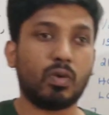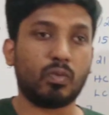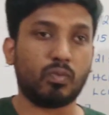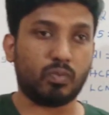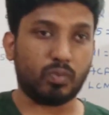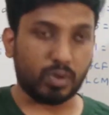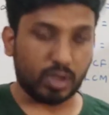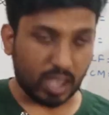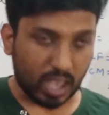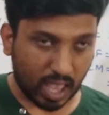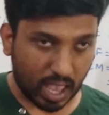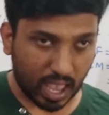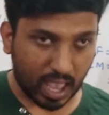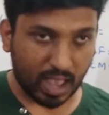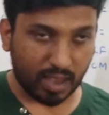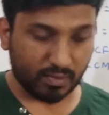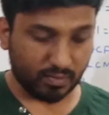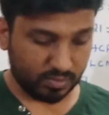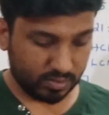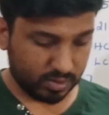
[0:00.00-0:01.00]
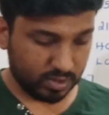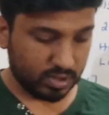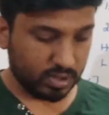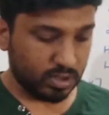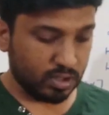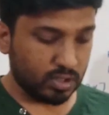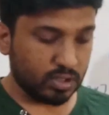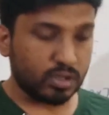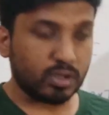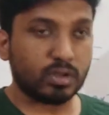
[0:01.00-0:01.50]
we have
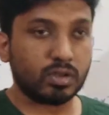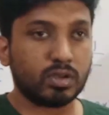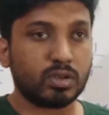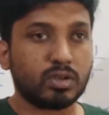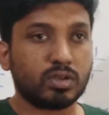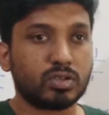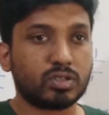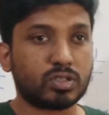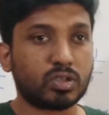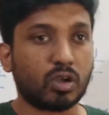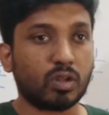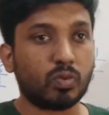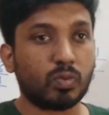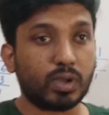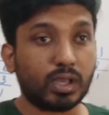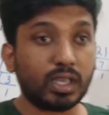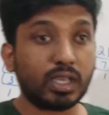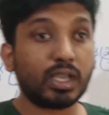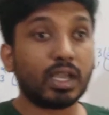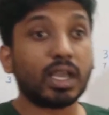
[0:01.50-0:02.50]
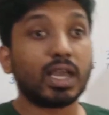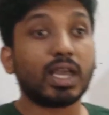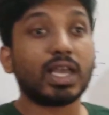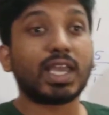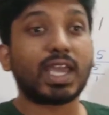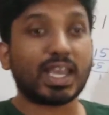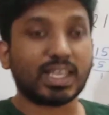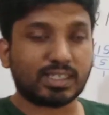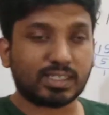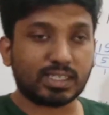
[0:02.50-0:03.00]
solving
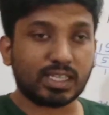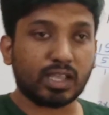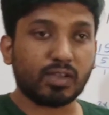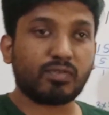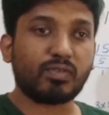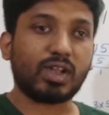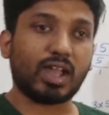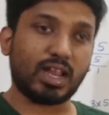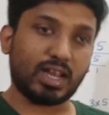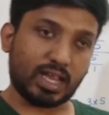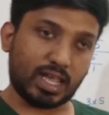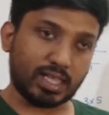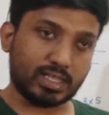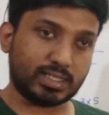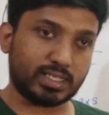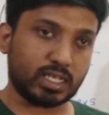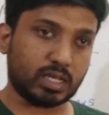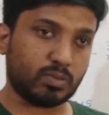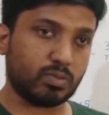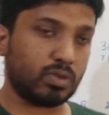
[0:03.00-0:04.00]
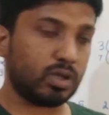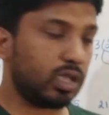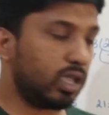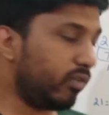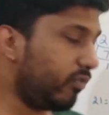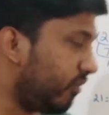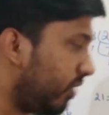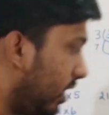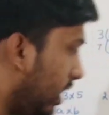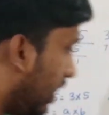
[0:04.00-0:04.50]
HCF and LCM. If